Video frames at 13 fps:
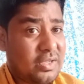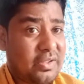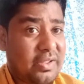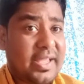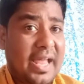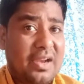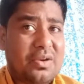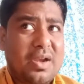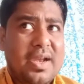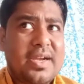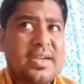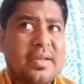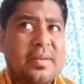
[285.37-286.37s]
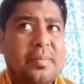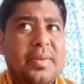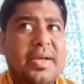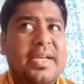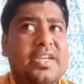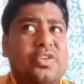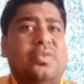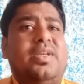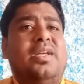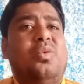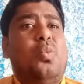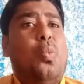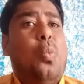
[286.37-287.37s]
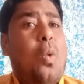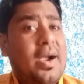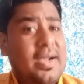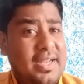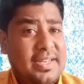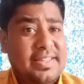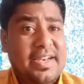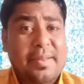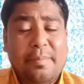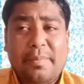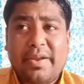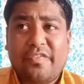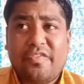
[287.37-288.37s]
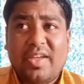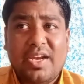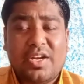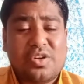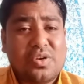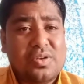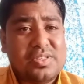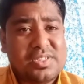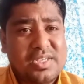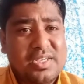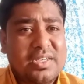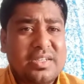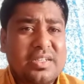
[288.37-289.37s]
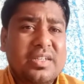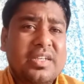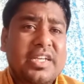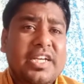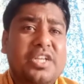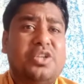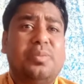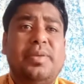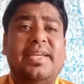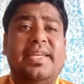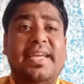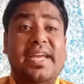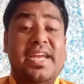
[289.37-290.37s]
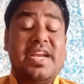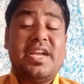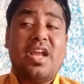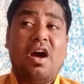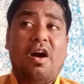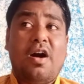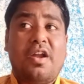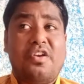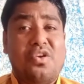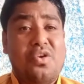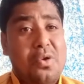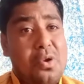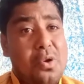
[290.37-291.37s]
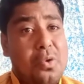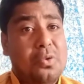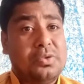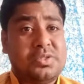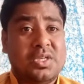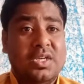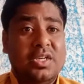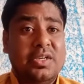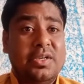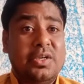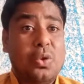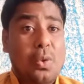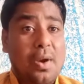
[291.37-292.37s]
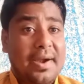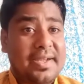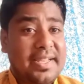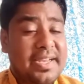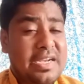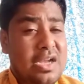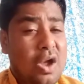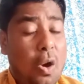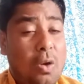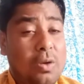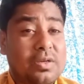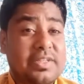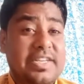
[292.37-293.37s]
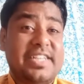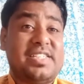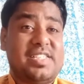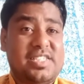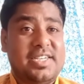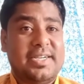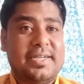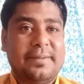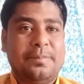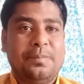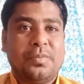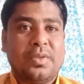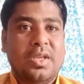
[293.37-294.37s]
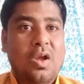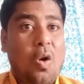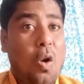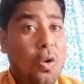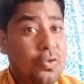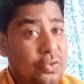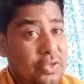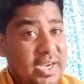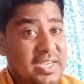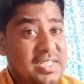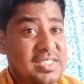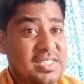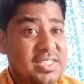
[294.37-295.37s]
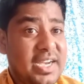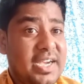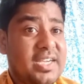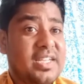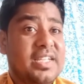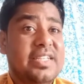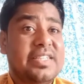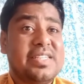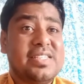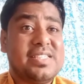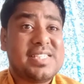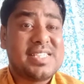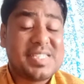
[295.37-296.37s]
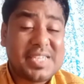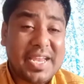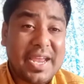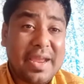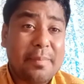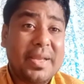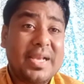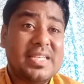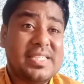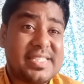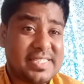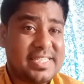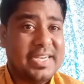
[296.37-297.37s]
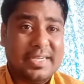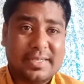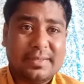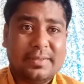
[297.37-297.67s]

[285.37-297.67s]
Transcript: calculate by knowing what are the number of electrons need to be gained or lost to attain octet state. Octet state is in stable state.